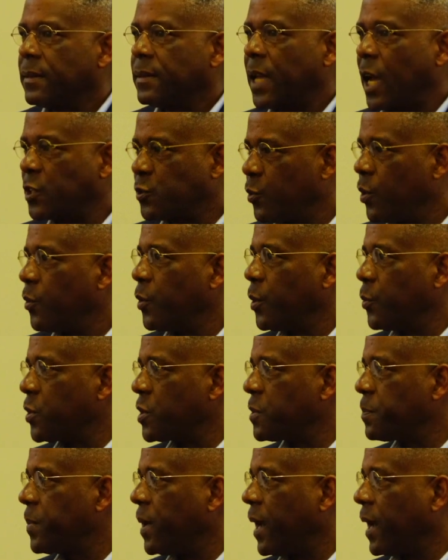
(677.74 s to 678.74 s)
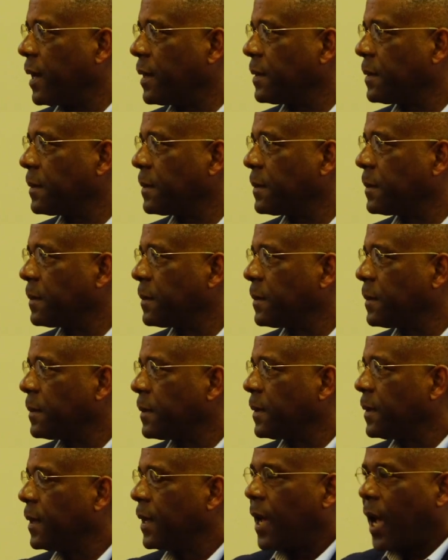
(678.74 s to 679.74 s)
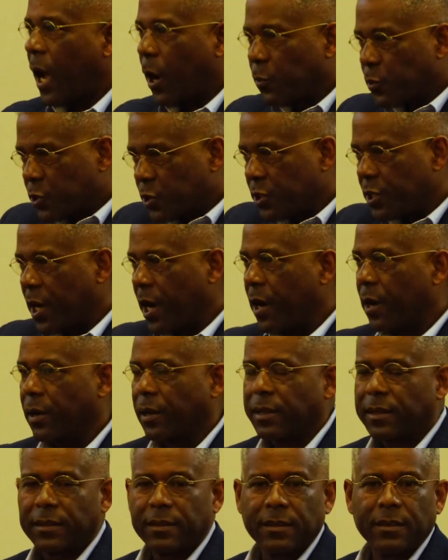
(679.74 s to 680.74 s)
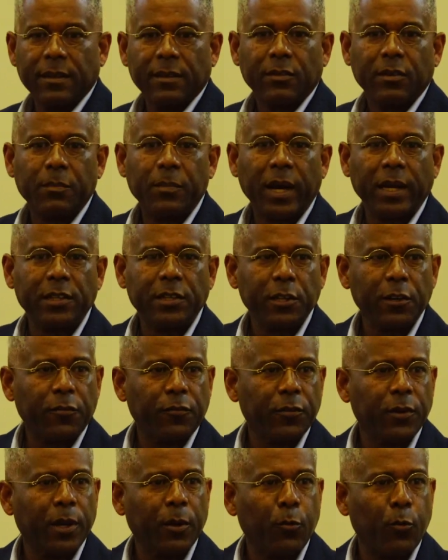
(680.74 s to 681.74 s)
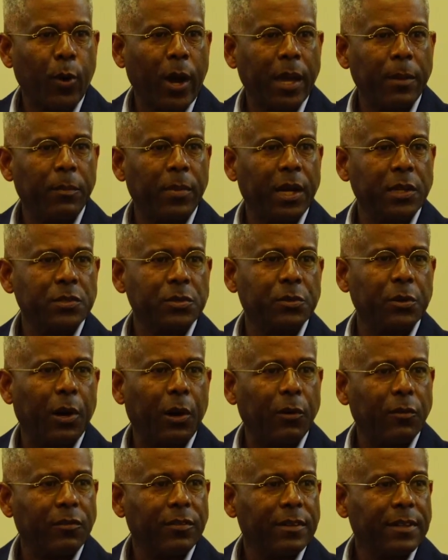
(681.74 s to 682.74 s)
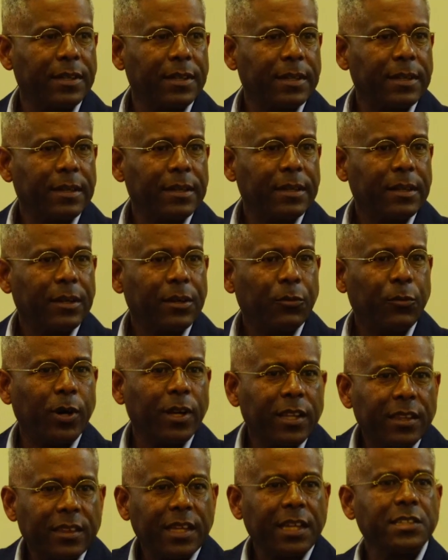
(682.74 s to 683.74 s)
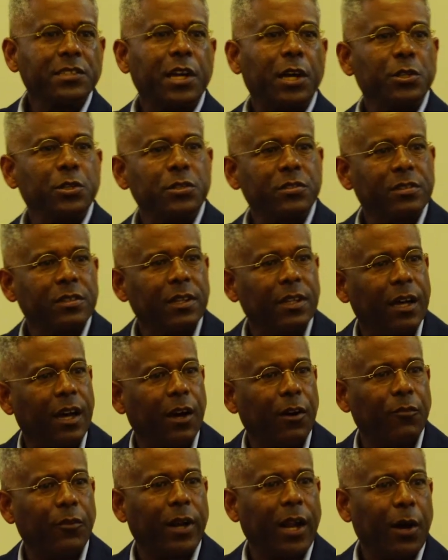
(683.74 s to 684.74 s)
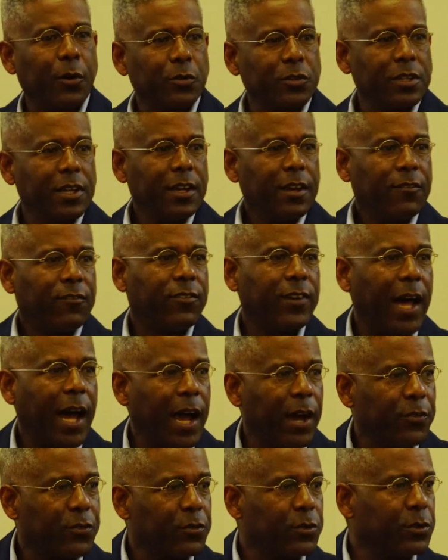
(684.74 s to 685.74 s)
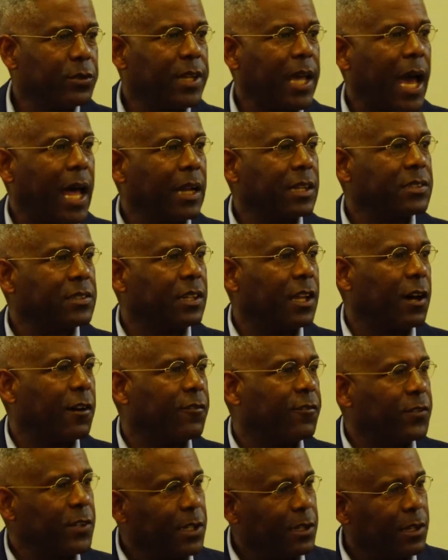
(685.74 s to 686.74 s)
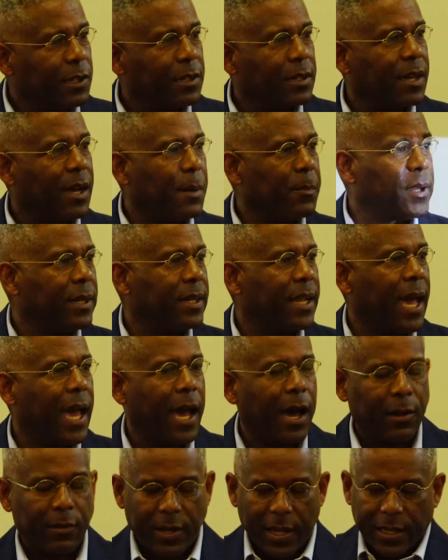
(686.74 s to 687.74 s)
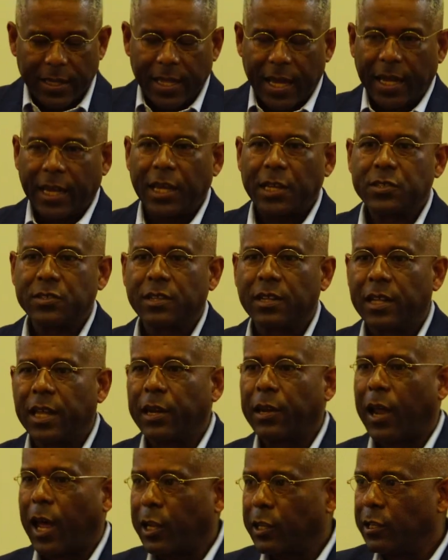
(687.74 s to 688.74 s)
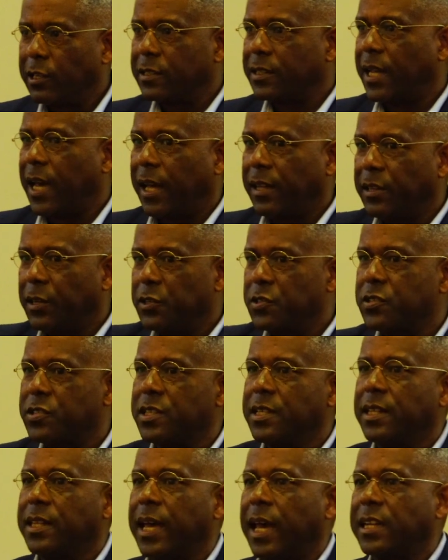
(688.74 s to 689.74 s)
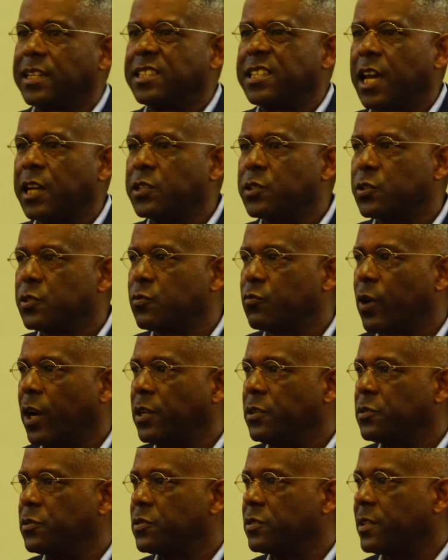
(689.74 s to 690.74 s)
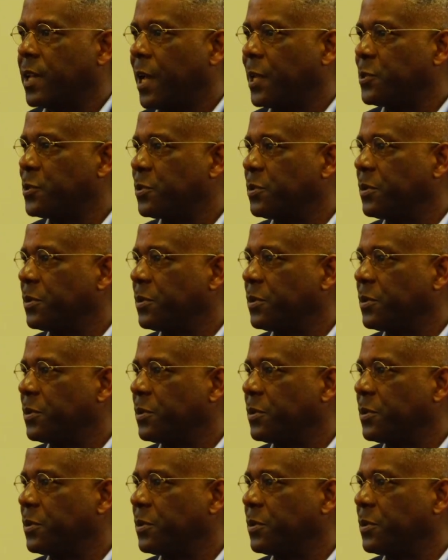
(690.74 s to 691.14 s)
That's what we respect. I was sharing with my dear friend Wayne Musgrove. One of the things I used to love when I was flying through Dallas Love Field and coming down that escalator, I look down there and see that Texas Ranger statue.